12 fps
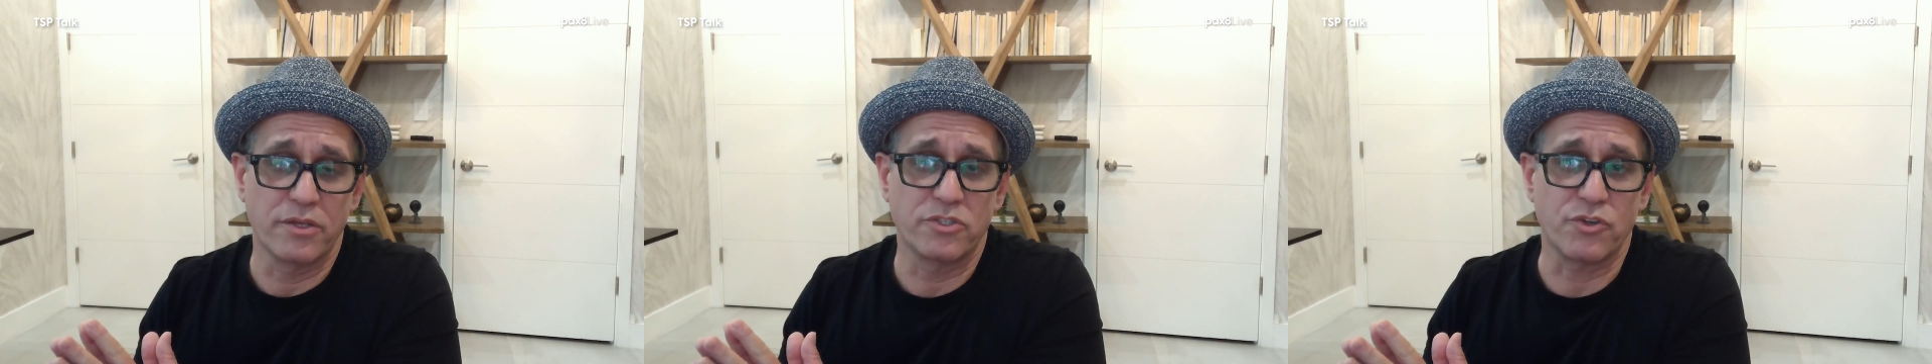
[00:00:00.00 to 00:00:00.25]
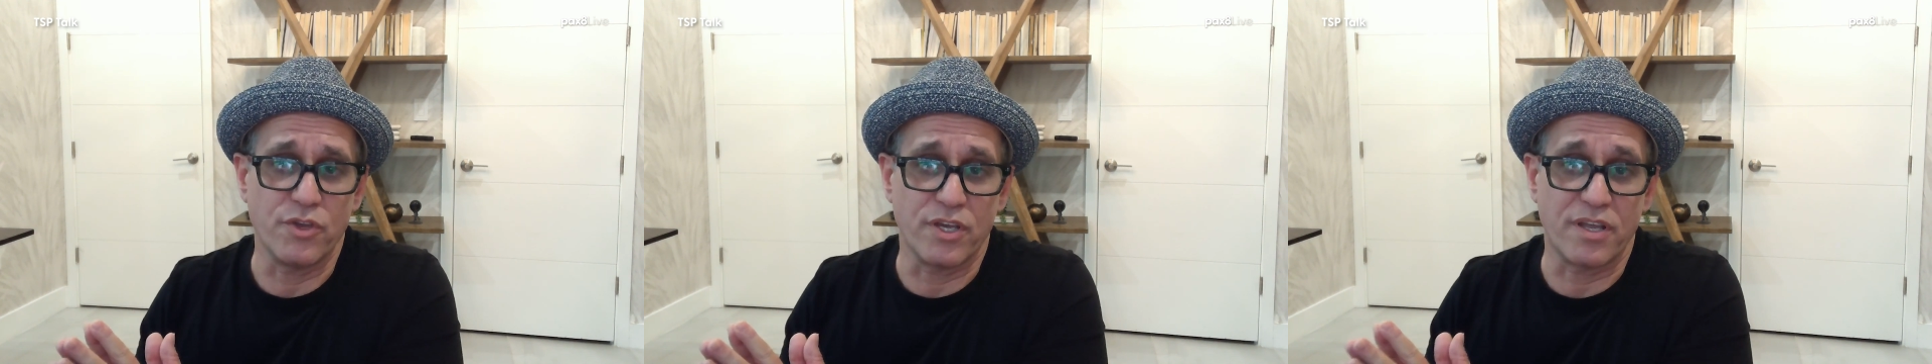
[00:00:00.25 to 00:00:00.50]

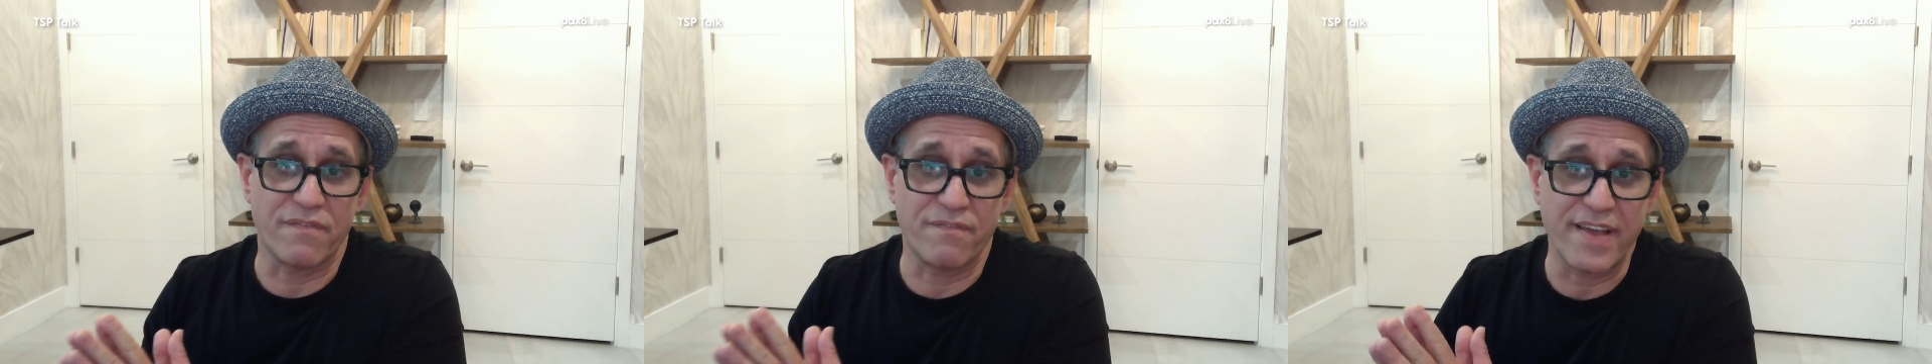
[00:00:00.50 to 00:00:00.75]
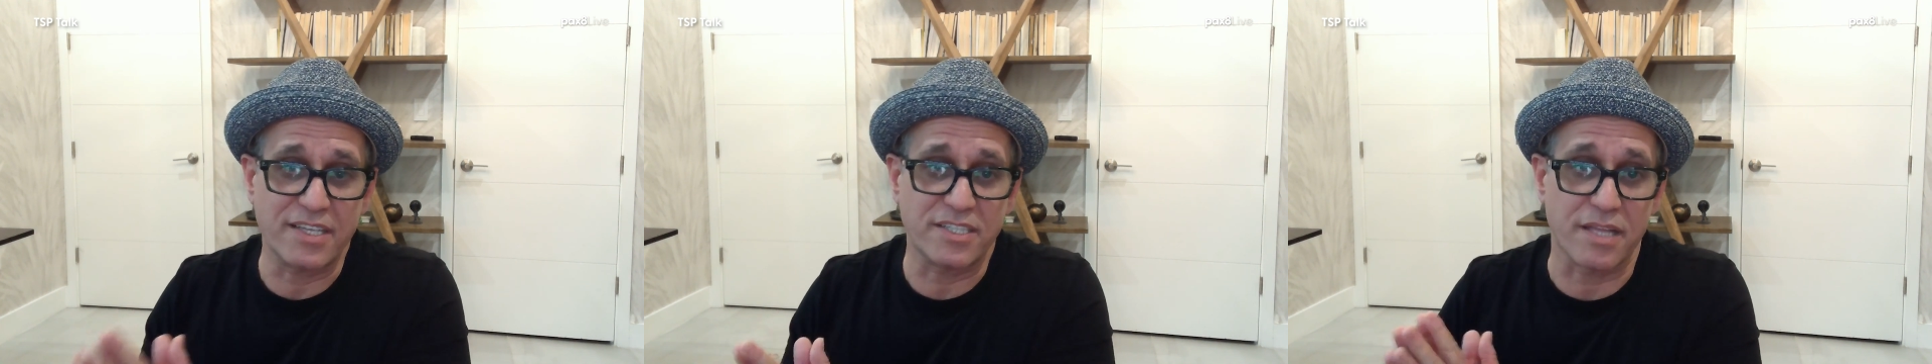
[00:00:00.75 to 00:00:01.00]
so you can
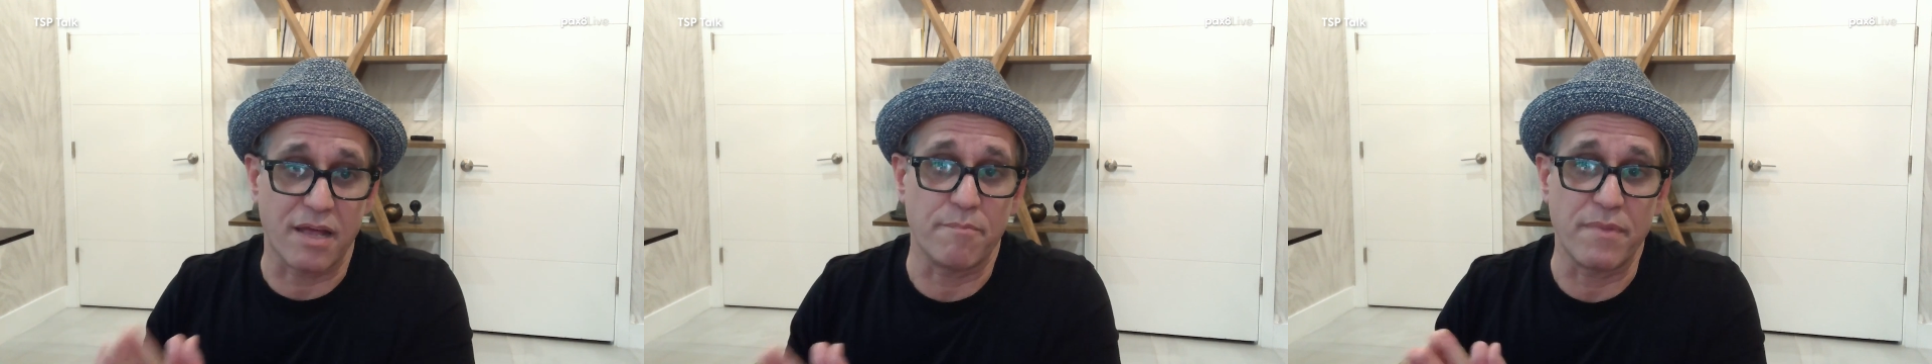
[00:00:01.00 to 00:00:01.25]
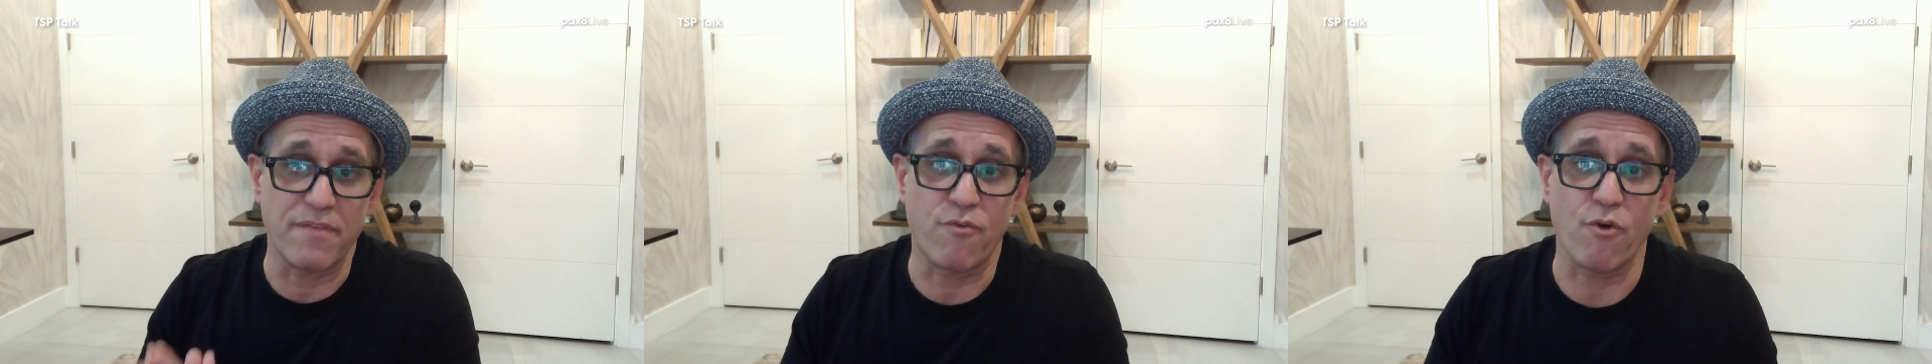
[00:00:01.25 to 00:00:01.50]
fix them
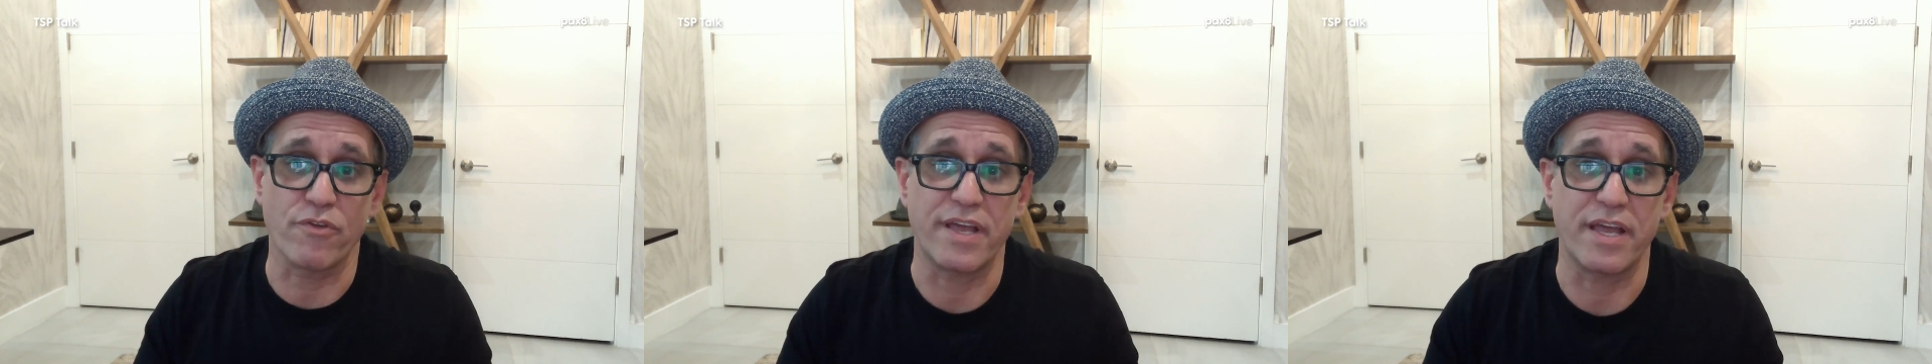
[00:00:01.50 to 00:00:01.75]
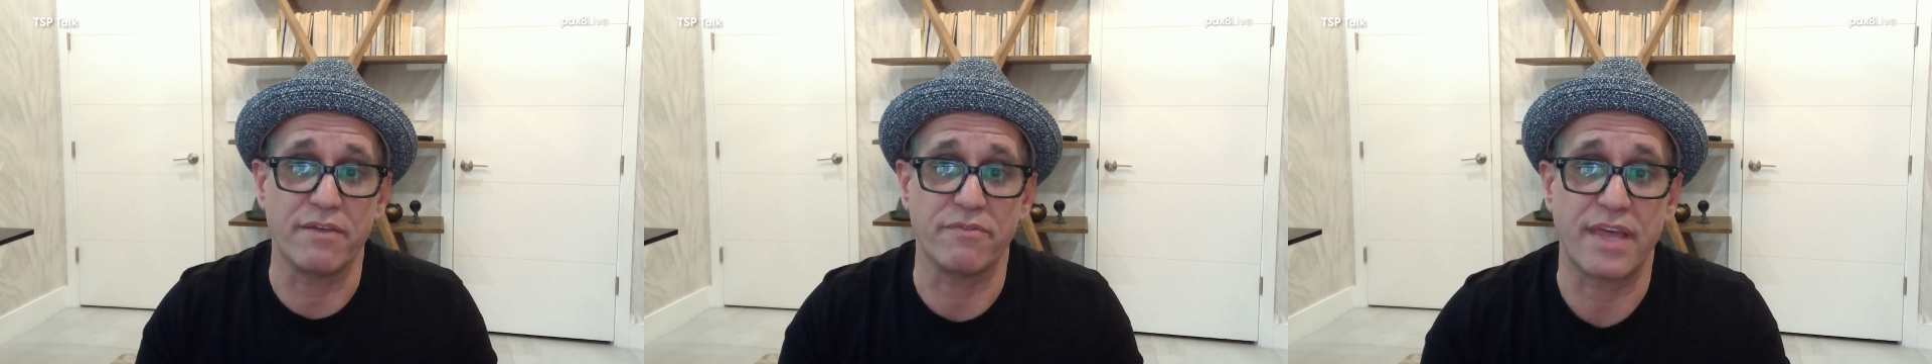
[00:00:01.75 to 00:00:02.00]
before
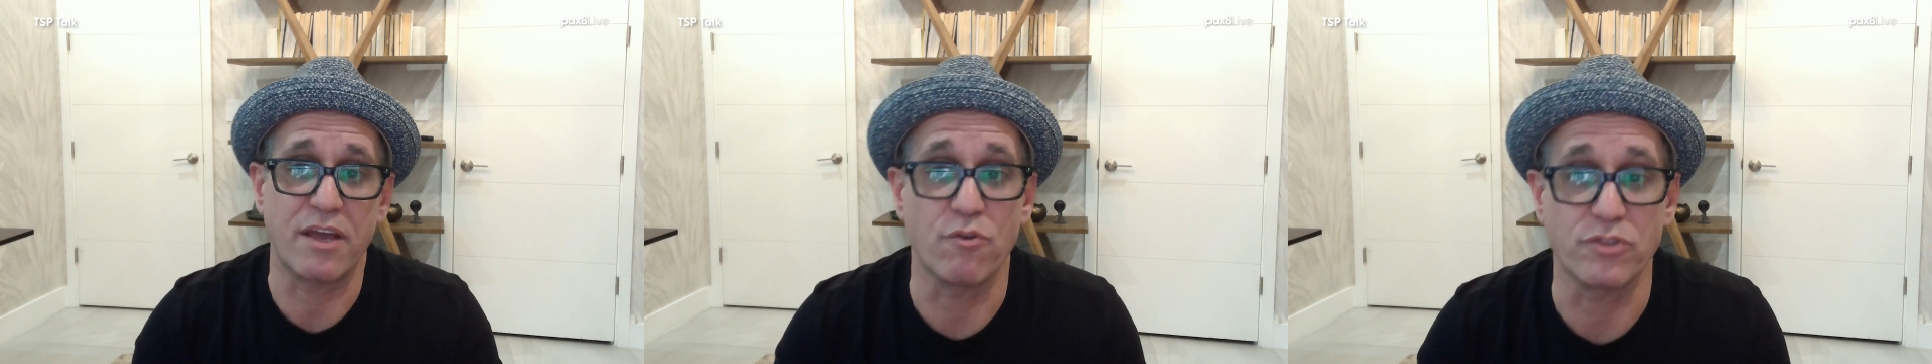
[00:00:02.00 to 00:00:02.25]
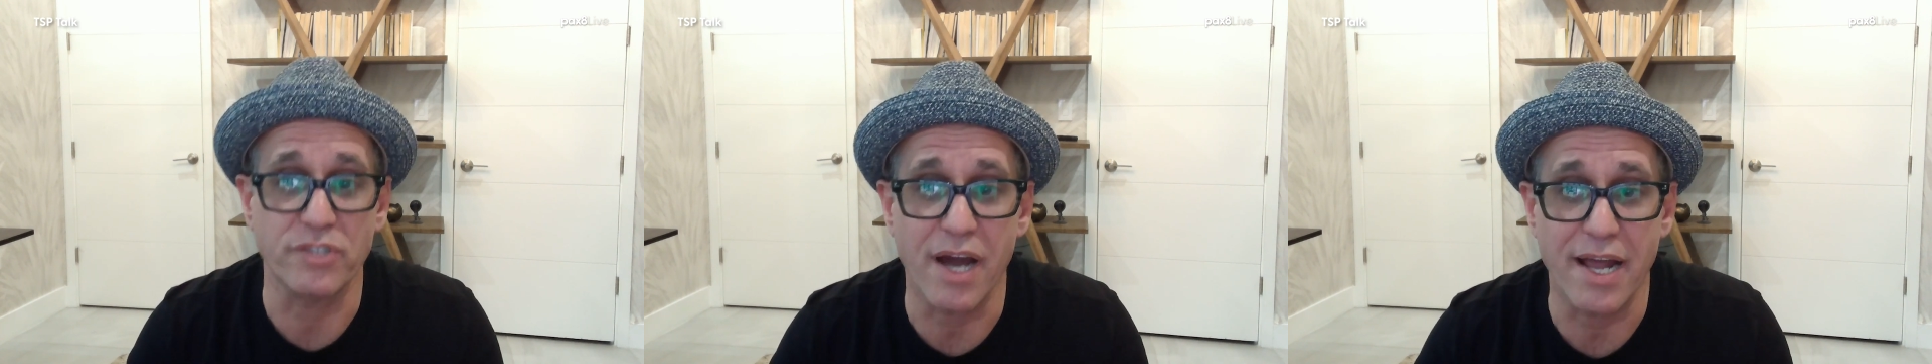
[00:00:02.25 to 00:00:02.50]
they go
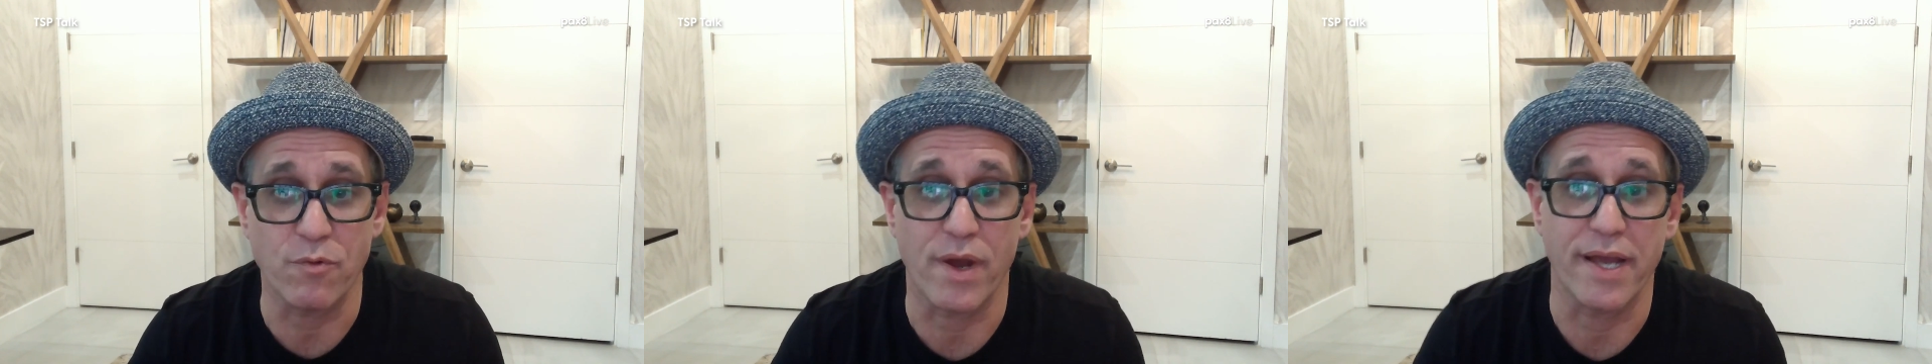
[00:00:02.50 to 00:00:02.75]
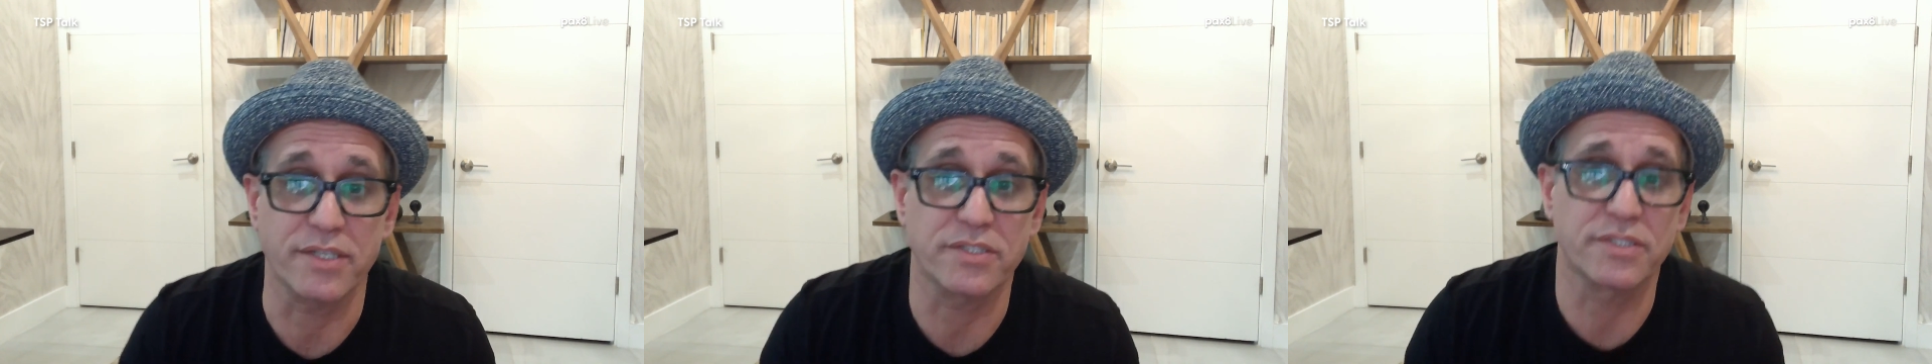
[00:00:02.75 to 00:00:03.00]

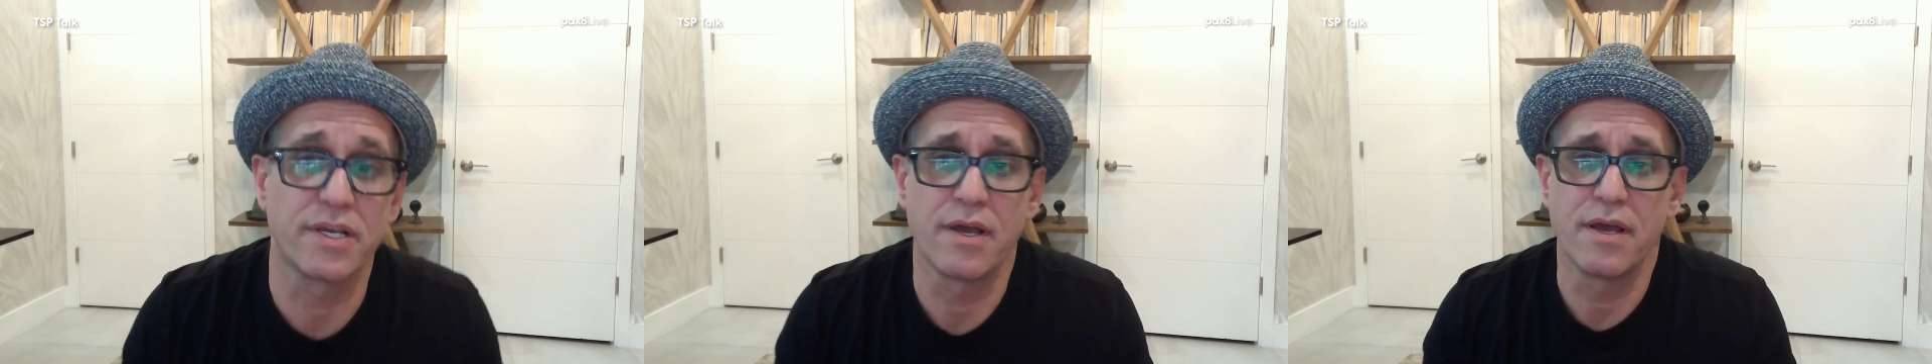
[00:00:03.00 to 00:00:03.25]
sideways.